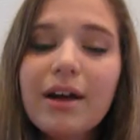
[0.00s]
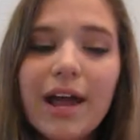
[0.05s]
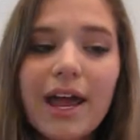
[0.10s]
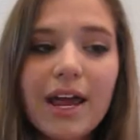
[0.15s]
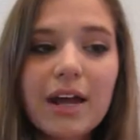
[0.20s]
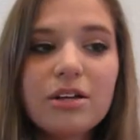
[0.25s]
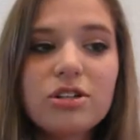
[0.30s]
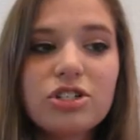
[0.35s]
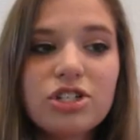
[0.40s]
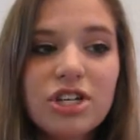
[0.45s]

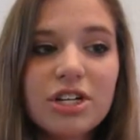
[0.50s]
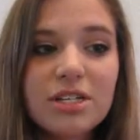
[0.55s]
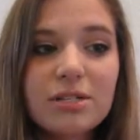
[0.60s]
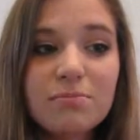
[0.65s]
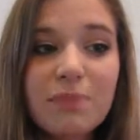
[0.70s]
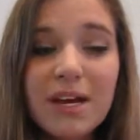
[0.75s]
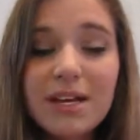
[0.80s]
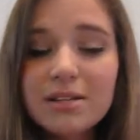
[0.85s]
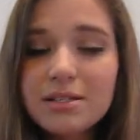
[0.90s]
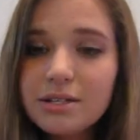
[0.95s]
And
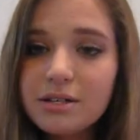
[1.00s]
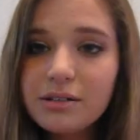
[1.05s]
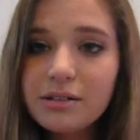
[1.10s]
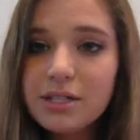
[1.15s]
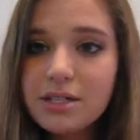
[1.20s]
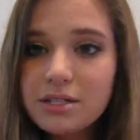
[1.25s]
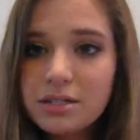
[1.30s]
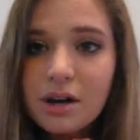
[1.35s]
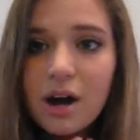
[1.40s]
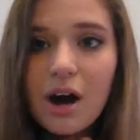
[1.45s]
just
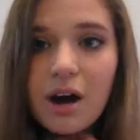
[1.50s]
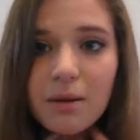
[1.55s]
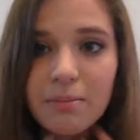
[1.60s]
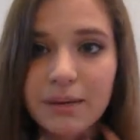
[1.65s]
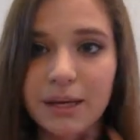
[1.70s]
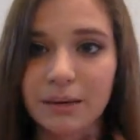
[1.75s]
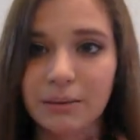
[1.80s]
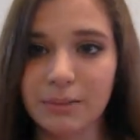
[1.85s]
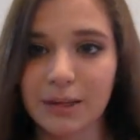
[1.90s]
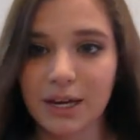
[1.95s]
basically stalk
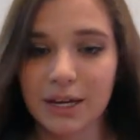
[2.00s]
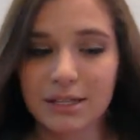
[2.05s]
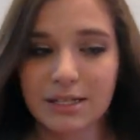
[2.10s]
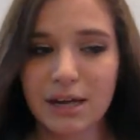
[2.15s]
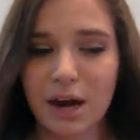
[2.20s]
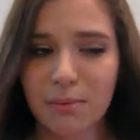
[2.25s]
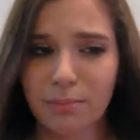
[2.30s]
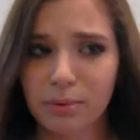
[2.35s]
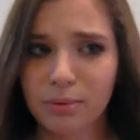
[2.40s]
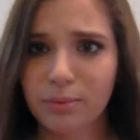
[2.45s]
me,
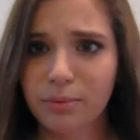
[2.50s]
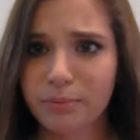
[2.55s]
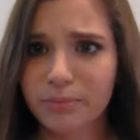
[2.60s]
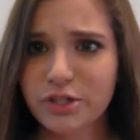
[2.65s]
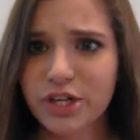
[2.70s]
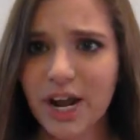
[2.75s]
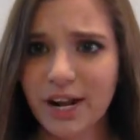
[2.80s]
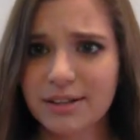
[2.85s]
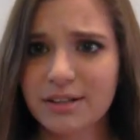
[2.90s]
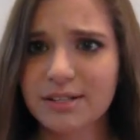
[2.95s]

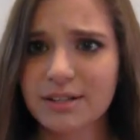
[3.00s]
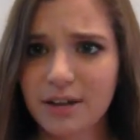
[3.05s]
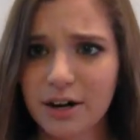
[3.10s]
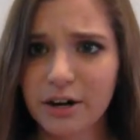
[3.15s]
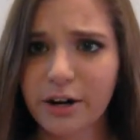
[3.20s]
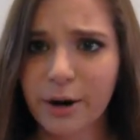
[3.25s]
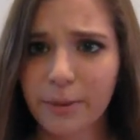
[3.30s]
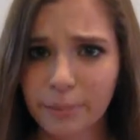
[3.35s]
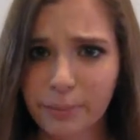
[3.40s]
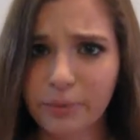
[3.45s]
because chances
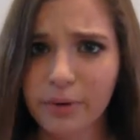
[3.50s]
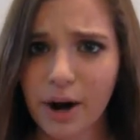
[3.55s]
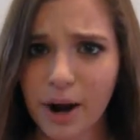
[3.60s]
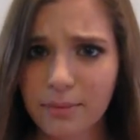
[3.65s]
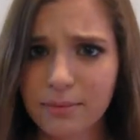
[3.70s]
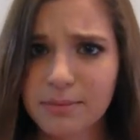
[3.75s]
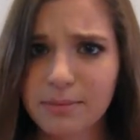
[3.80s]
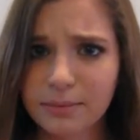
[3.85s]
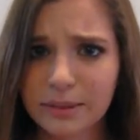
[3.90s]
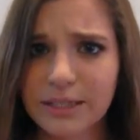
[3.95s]
are I'll
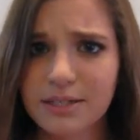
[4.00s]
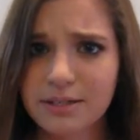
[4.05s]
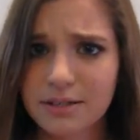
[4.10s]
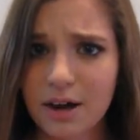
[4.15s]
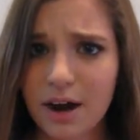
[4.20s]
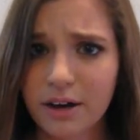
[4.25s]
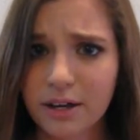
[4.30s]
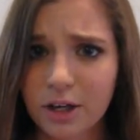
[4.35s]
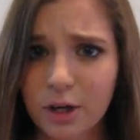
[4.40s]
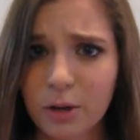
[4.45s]
probably
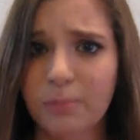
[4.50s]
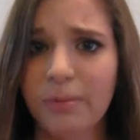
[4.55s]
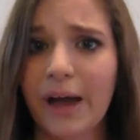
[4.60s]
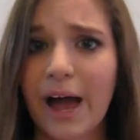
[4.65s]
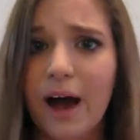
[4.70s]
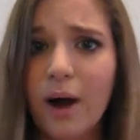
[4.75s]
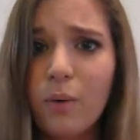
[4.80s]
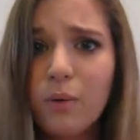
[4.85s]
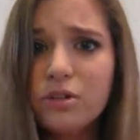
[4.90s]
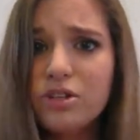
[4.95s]
stalk you
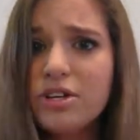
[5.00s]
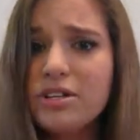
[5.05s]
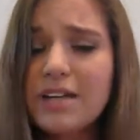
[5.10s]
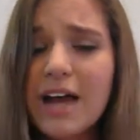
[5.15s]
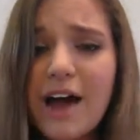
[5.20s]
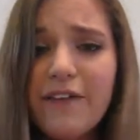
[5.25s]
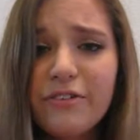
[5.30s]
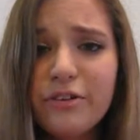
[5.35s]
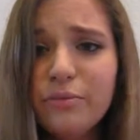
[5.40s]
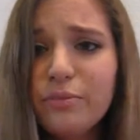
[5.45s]
back. We'll just
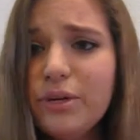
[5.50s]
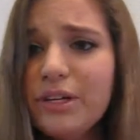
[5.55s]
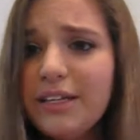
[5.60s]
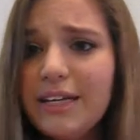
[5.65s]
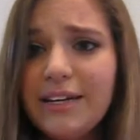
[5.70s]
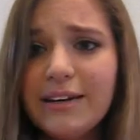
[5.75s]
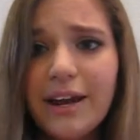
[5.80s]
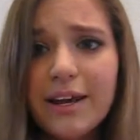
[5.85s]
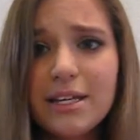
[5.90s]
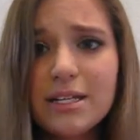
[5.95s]
have a
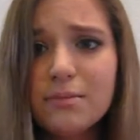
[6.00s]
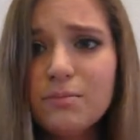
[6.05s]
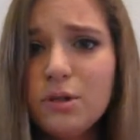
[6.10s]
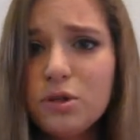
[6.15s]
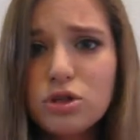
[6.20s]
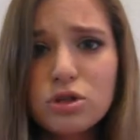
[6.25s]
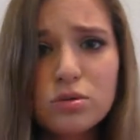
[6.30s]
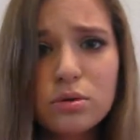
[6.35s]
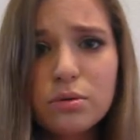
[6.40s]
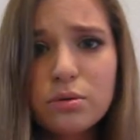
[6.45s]
really nice
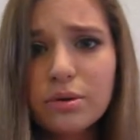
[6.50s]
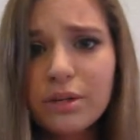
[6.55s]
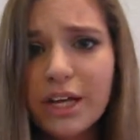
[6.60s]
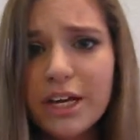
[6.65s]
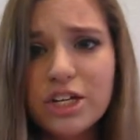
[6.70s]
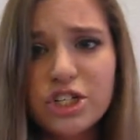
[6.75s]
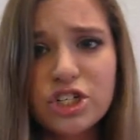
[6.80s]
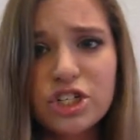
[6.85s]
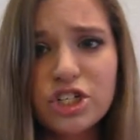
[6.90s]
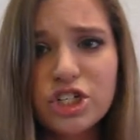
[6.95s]
mutual
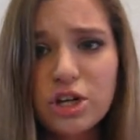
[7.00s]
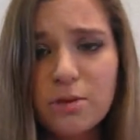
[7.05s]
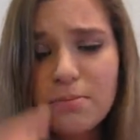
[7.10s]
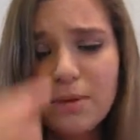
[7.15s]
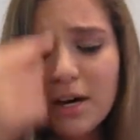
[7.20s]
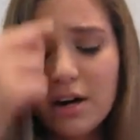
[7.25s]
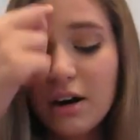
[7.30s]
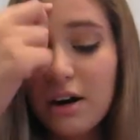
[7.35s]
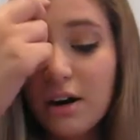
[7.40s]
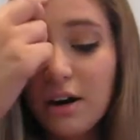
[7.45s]
relationship
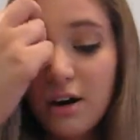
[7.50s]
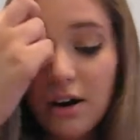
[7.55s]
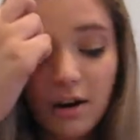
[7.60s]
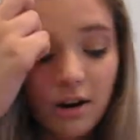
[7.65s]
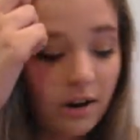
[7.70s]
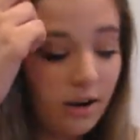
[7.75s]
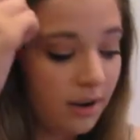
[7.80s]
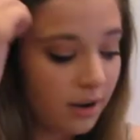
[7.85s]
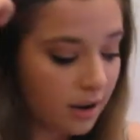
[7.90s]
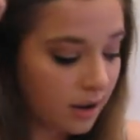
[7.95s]
here.
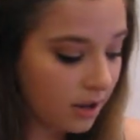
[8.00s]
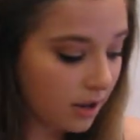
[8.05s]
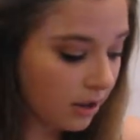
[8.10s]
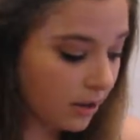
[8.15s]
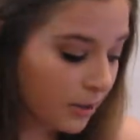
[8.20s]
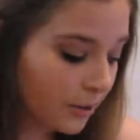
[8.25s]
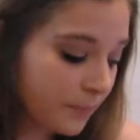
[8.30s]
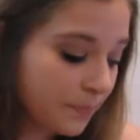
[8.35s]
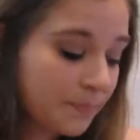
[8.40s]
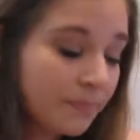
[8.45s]

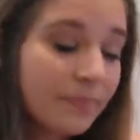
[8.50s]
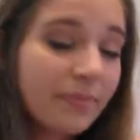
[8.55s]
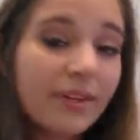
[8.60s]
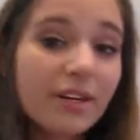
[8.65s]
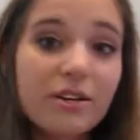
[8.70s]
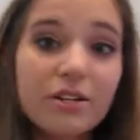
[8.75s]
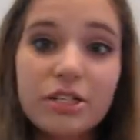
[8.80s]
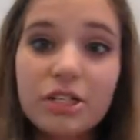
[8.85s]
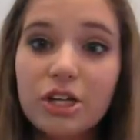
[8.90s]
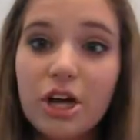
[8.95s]

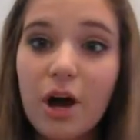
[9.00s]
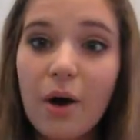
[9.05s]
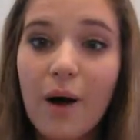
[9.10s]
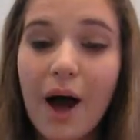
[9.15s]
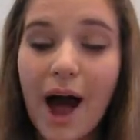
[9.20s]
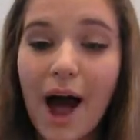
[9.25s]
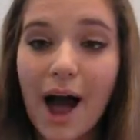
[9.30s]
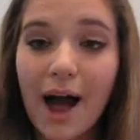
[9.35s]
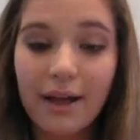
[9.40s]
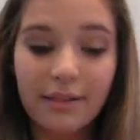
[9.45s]

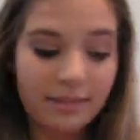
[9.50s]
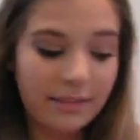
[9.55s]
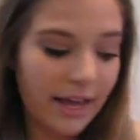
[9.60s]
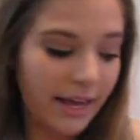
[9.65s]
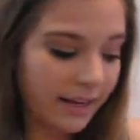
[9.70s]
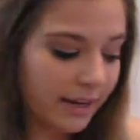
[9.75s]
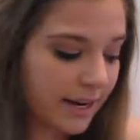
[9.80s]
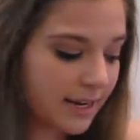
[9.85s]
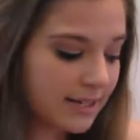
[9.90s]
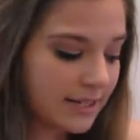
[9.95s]
So,
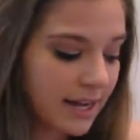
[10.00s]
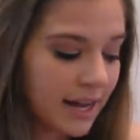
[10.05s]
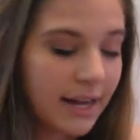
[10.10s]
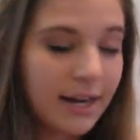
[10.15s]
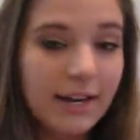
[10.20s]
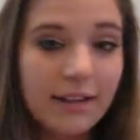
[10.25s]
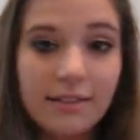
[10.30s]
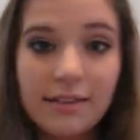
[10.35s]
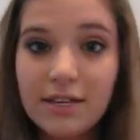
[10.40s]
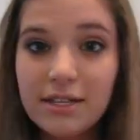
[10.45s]
like I
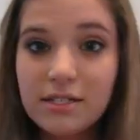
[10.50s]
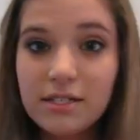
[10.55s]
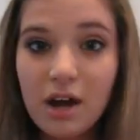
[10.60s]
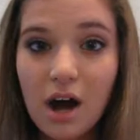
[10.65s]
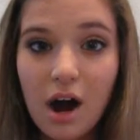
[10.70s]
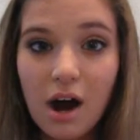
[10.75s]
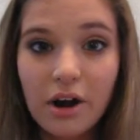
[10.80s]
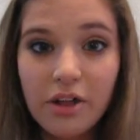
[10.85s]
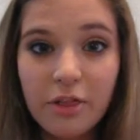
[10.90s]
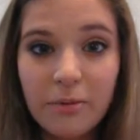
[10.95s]
said, these
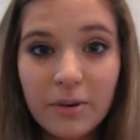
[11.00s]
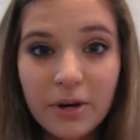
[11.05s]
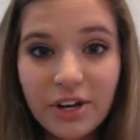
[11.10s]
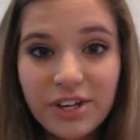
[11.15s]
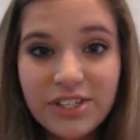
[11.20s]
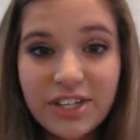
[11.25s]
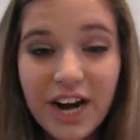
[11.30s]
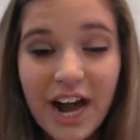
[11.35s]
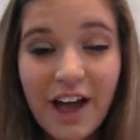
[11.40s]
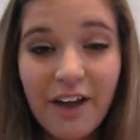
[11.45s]
are the
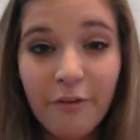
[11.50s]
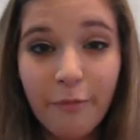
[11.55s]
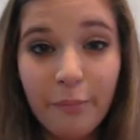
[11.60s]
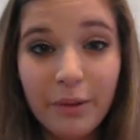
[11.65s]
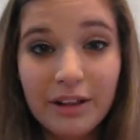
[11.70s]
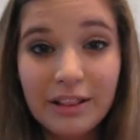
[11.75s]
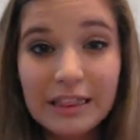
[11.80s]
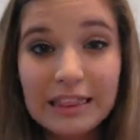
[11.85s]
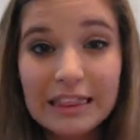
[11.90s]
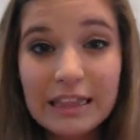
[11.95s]
books I've
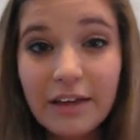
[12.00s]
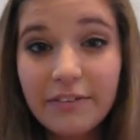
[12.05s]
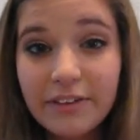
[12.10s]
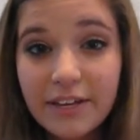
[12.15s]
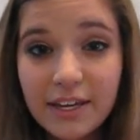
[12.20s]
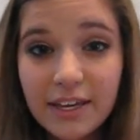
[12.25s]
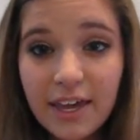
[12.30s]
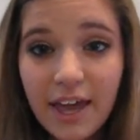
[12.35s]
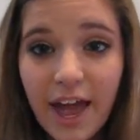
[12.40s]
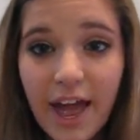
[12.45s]
been
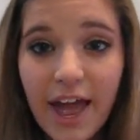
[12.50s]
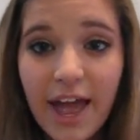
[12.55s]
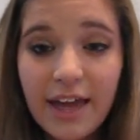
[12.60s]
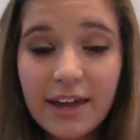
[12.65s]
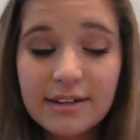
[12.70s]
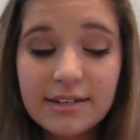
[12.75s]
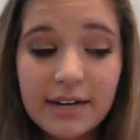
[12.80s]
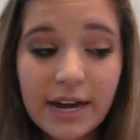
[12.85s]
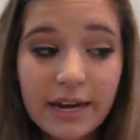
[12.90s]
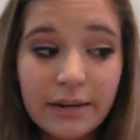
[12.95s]
loving,
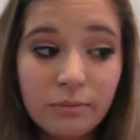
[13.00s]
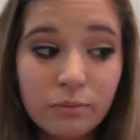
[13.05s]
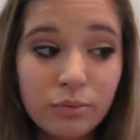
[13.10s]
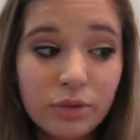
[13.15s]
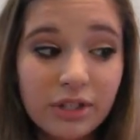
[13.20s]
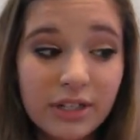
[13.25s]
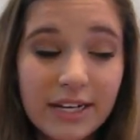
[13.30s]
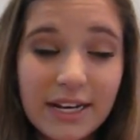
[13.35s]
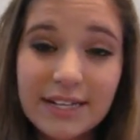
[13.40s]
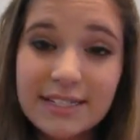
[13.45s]
and I'm
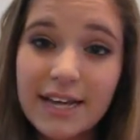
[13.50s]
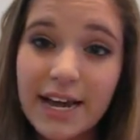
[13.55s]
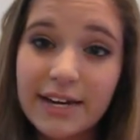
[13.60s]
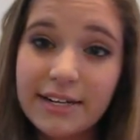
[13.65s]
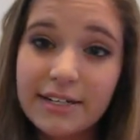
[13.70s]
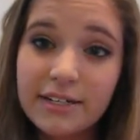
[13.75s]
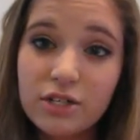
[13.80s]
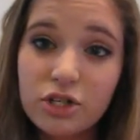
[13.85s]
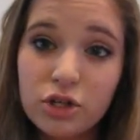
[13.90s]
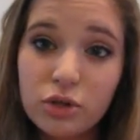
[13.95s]
really
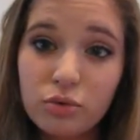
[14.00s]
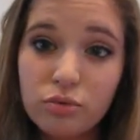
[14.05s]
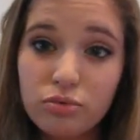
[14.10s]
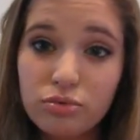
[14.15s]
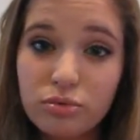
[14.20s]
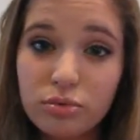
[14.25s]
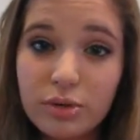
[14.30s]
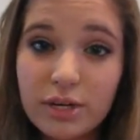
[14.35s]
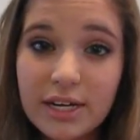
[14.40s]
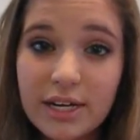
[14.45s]
excited to
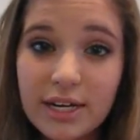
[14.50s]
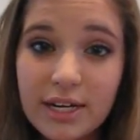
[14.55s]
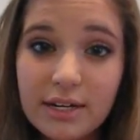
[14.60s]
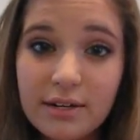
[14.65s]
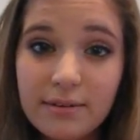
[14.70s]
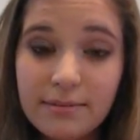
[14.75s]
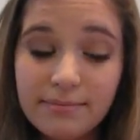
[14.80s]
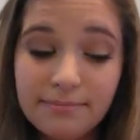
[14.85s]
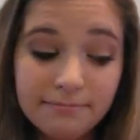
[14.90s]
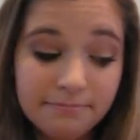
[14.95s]
read.